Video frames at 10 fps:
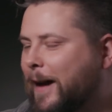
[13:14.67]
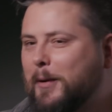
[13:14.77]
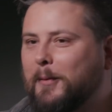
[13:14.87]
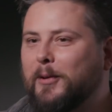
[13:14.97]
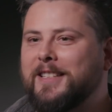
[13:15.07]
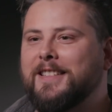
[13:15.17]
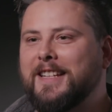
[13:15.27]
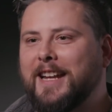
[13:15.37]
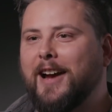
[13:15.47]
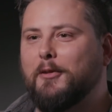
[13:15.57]
I mean, well, this
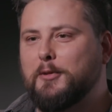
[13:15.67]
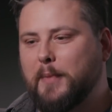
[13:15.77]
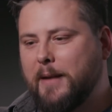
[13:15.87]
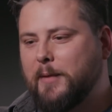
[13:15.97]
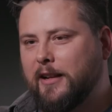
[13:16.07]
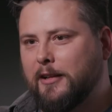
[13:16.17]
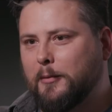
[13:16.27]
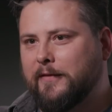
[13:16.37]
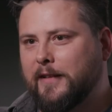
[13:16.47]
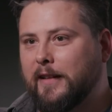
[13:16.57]
doesn't count. It was Batman
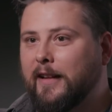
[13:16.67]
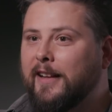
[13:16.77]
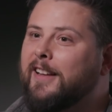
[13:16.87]
Elmer Fudd.